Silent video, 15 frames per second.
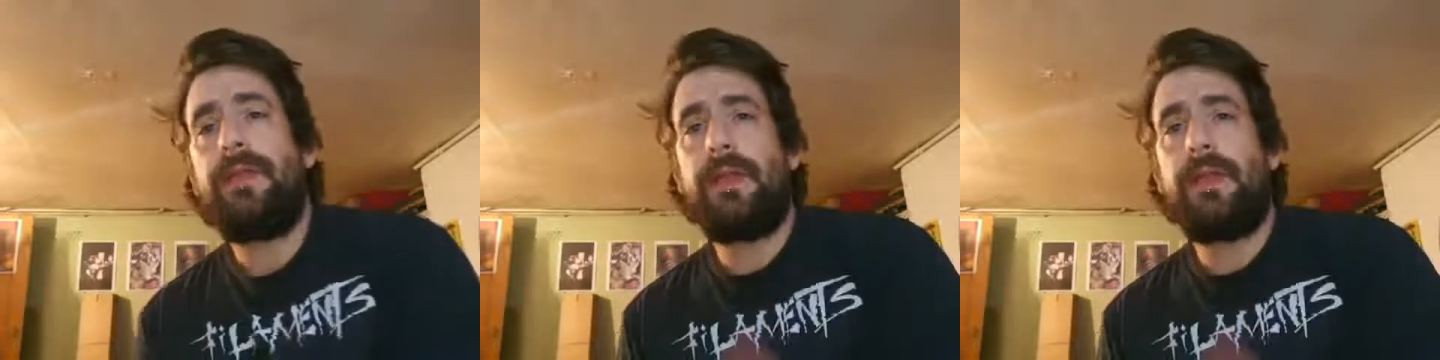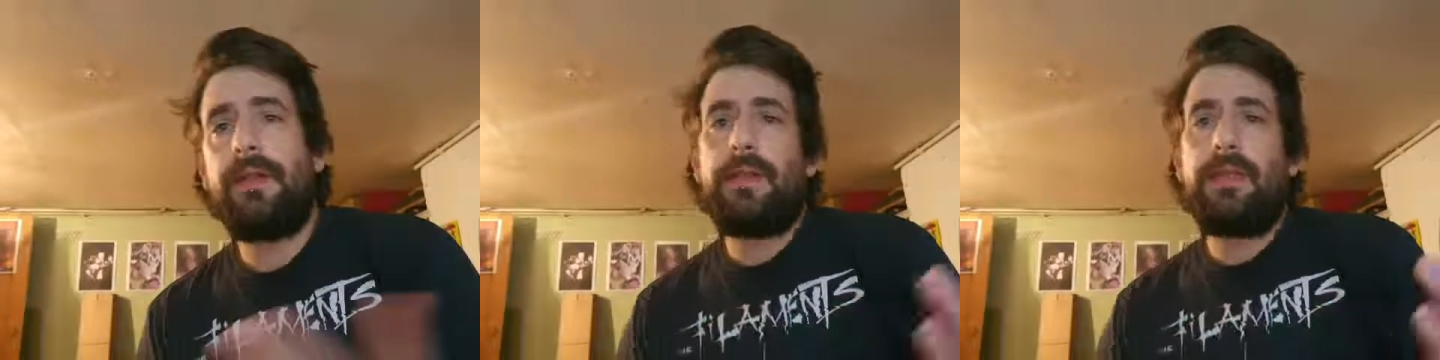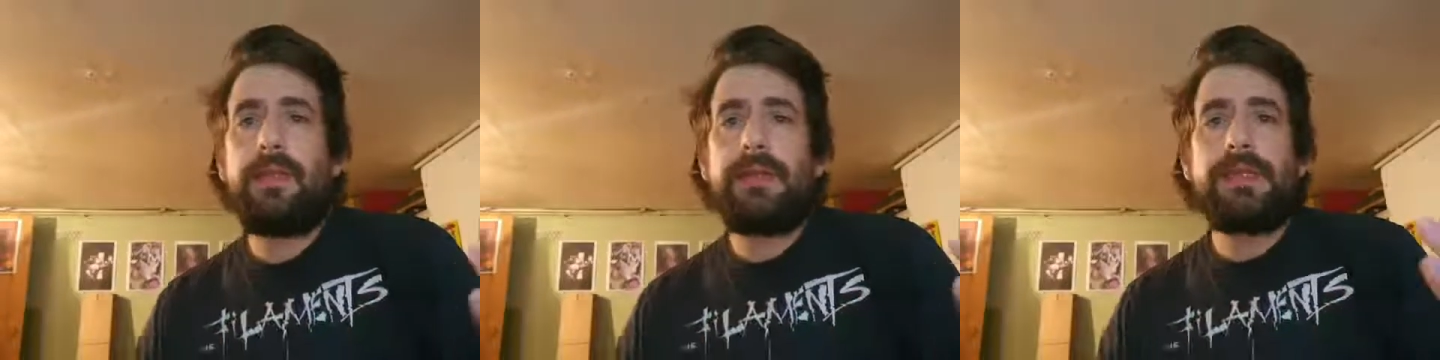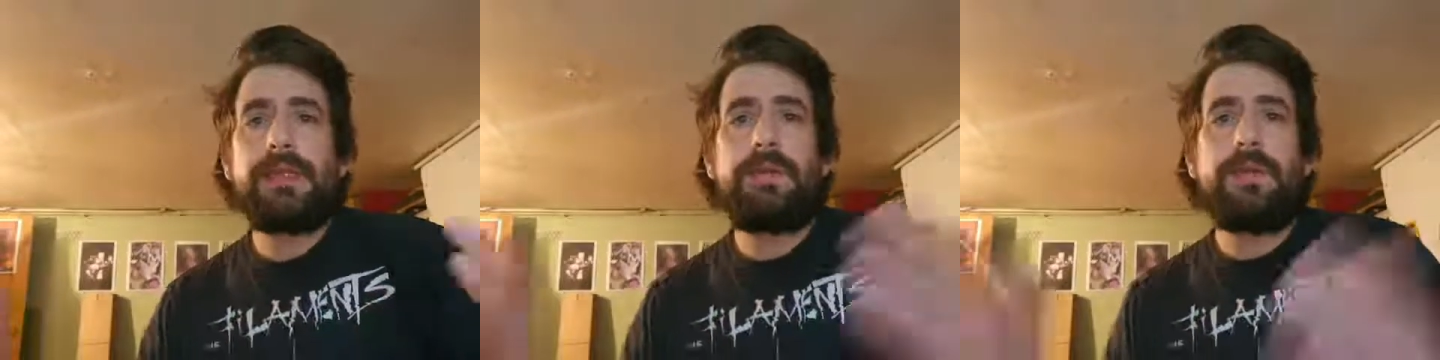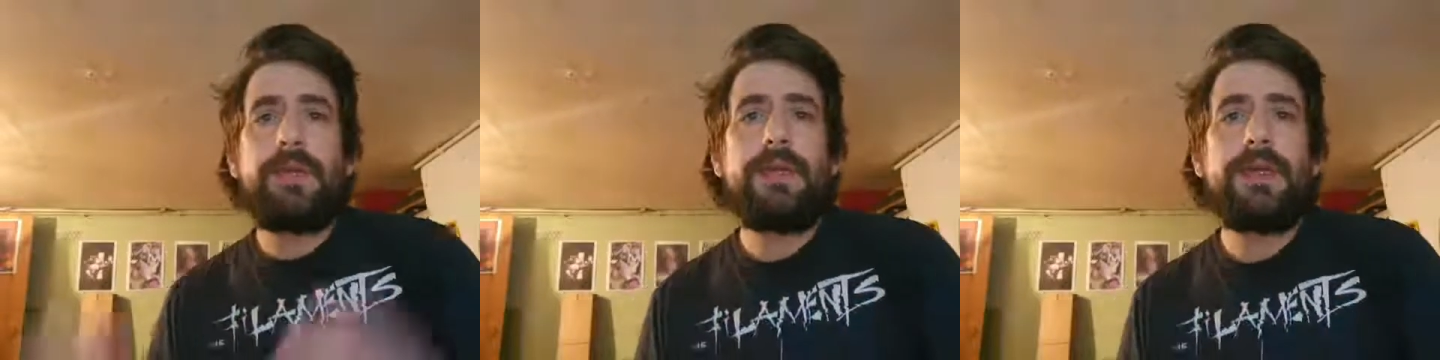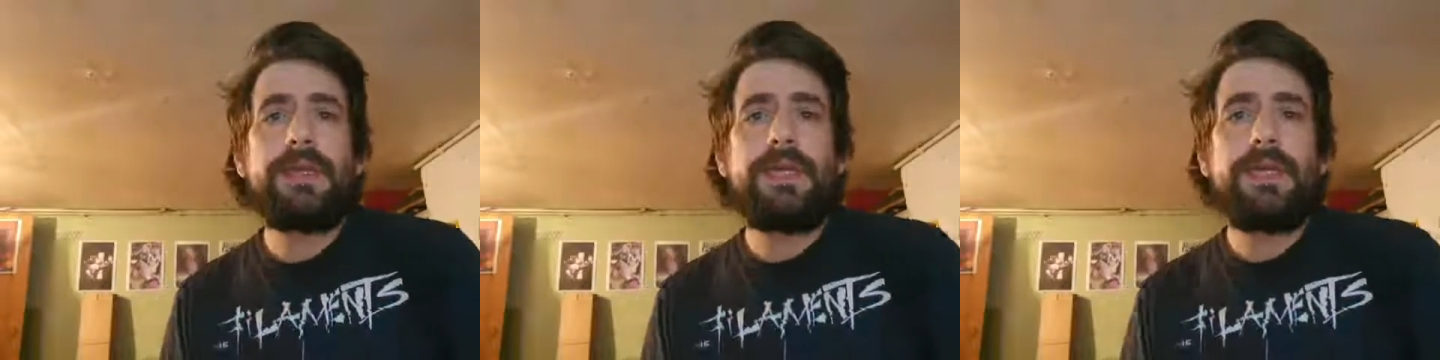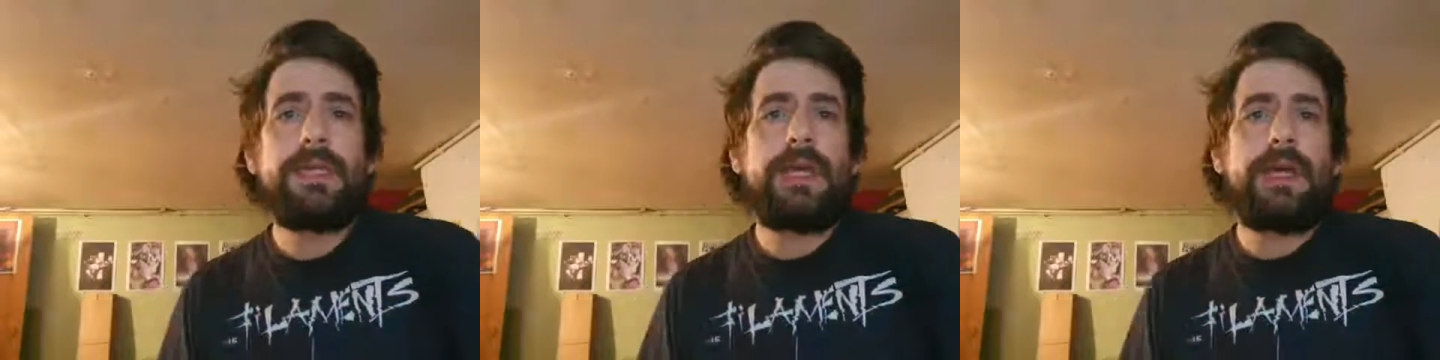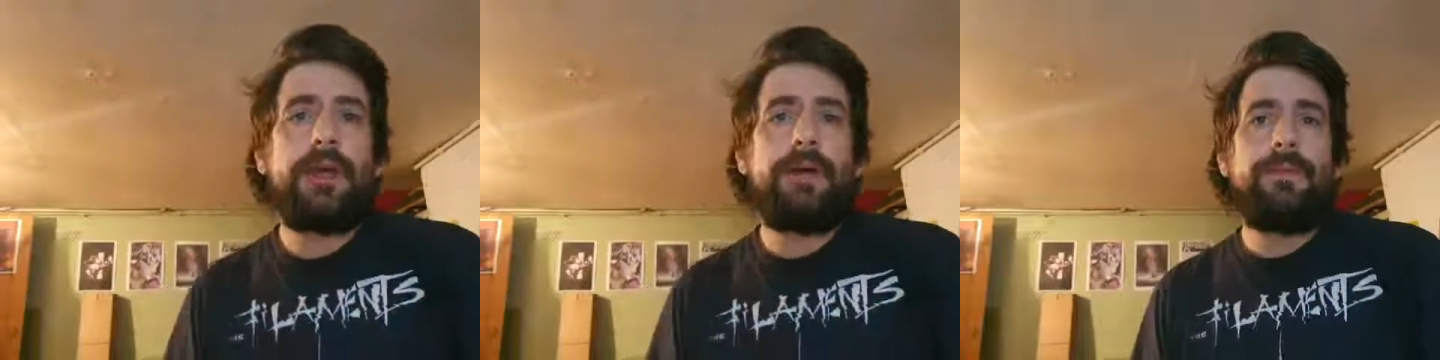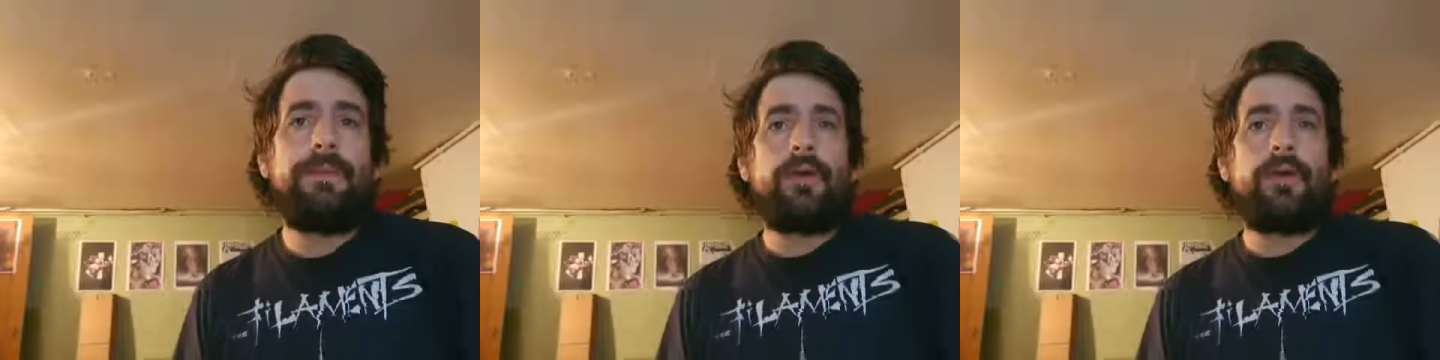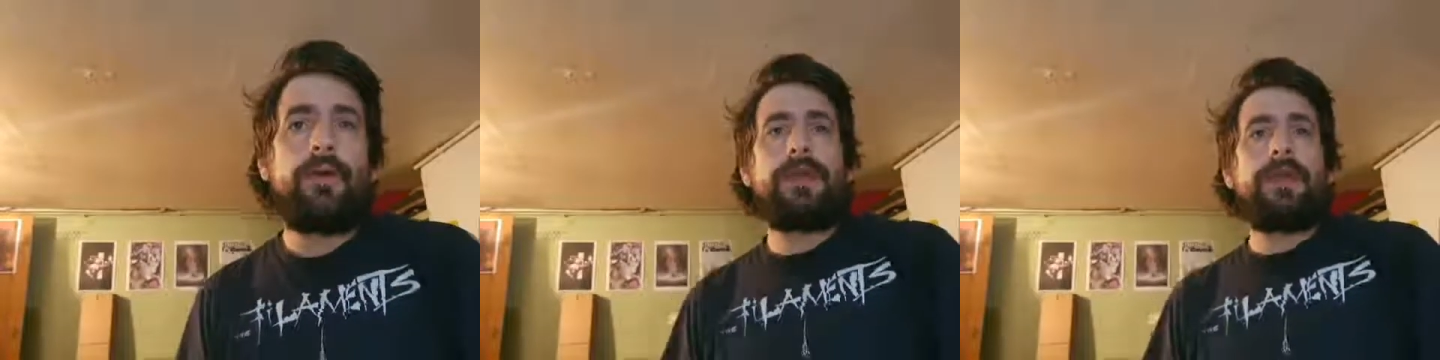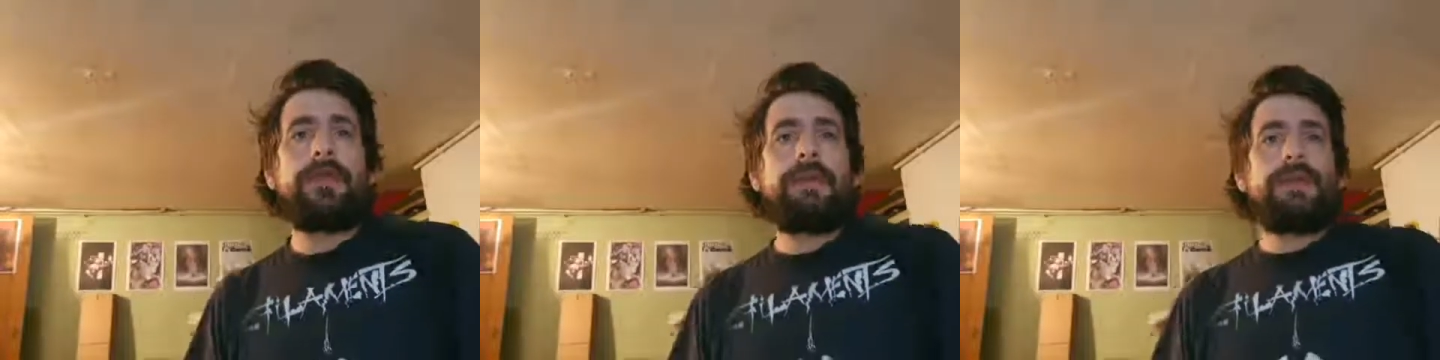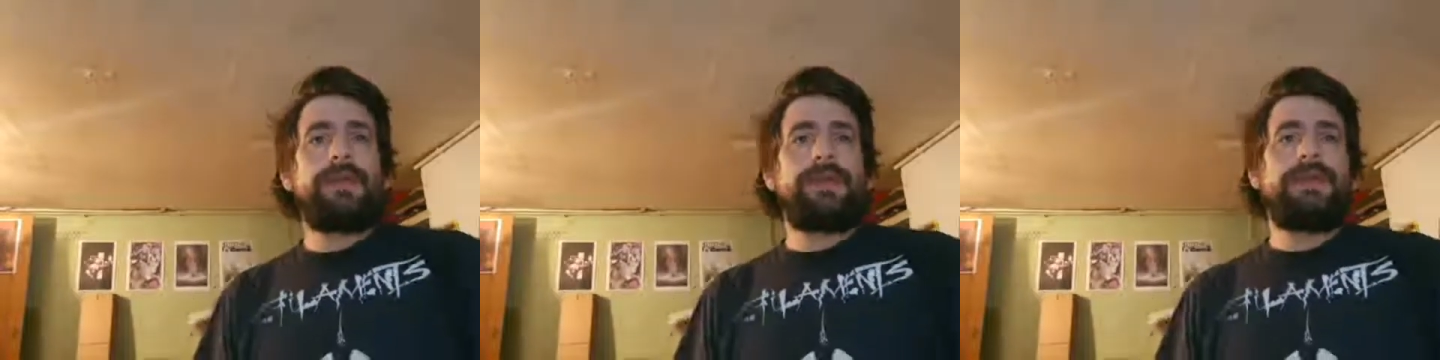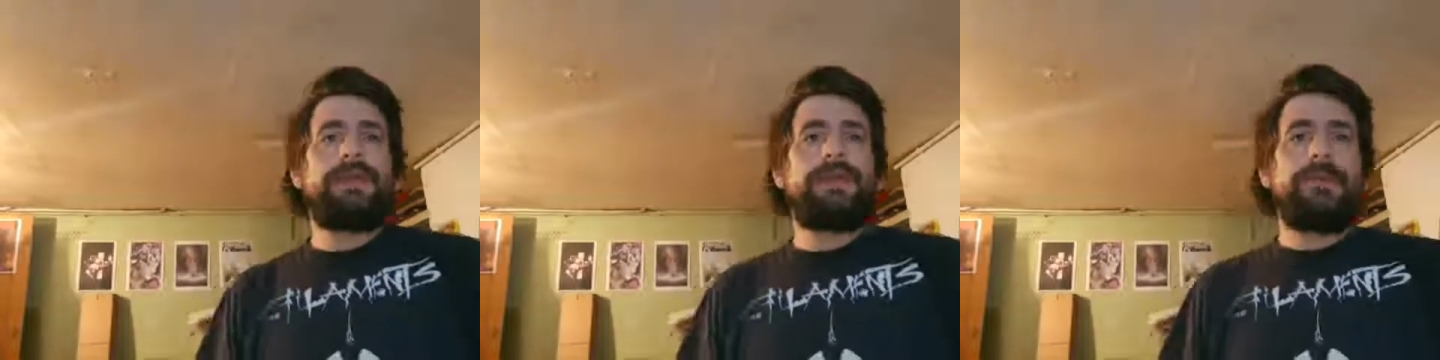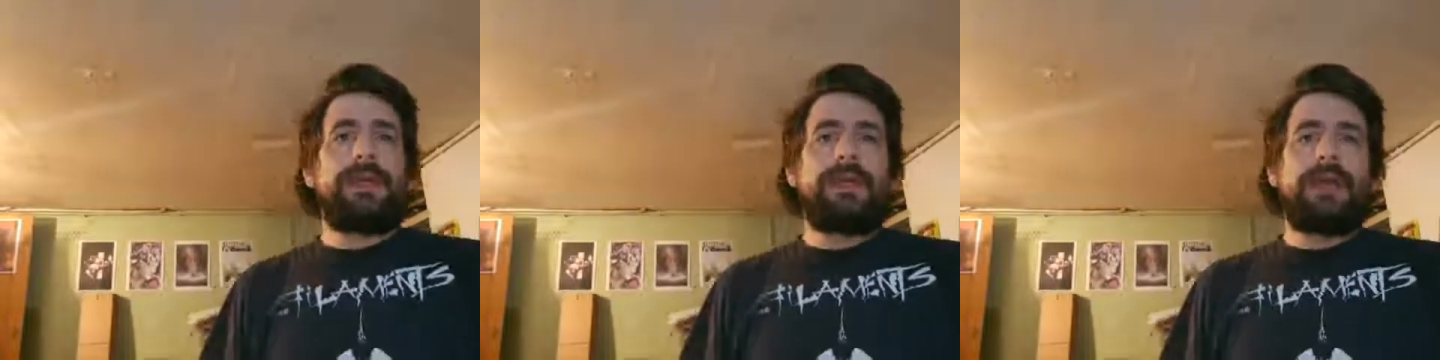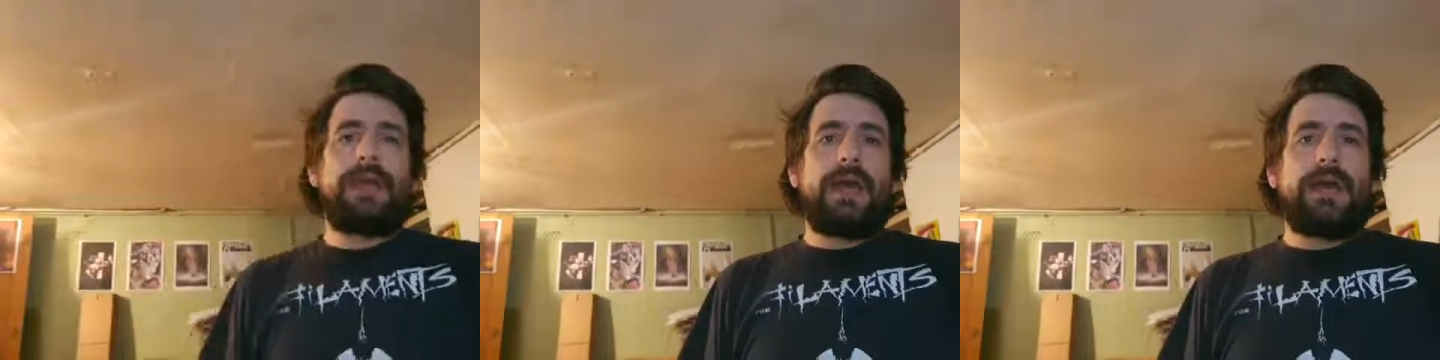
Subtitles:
then send me a message on any of our social media,